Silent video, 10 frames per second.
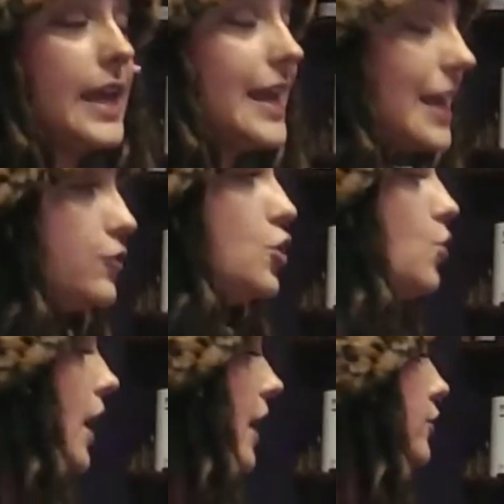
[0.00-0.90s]
If
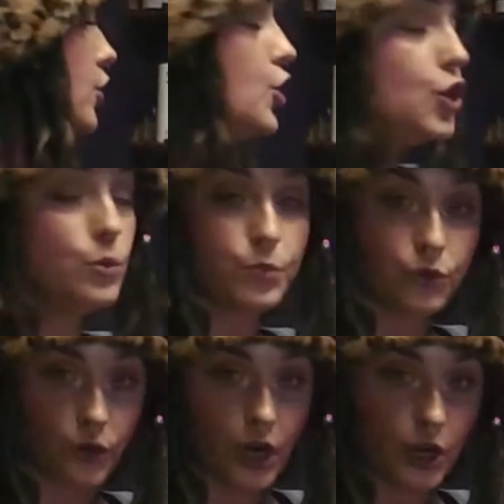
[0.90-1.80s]
you have the new
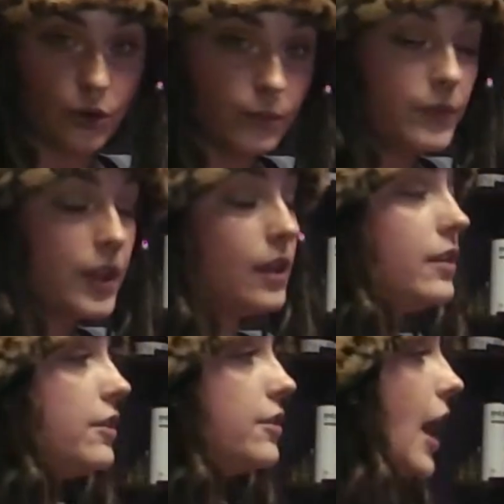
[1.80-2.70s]
Pro,
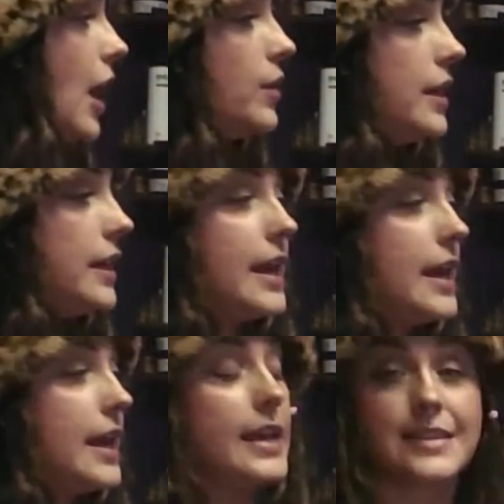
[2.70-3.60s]
that one
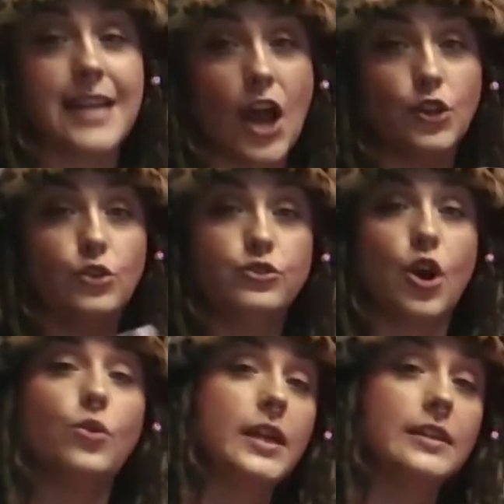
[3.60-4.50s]
is now you
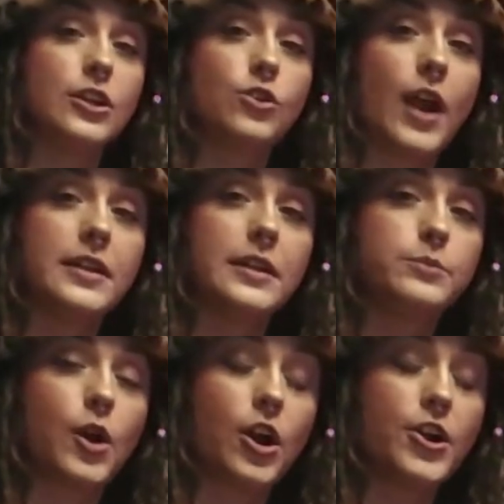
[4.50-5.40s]
don't need the
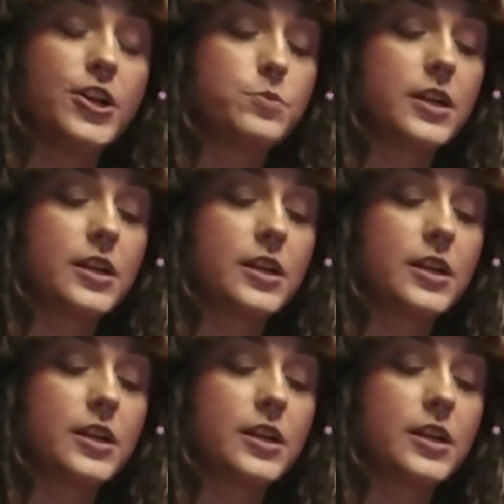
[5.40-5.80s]
grounding bars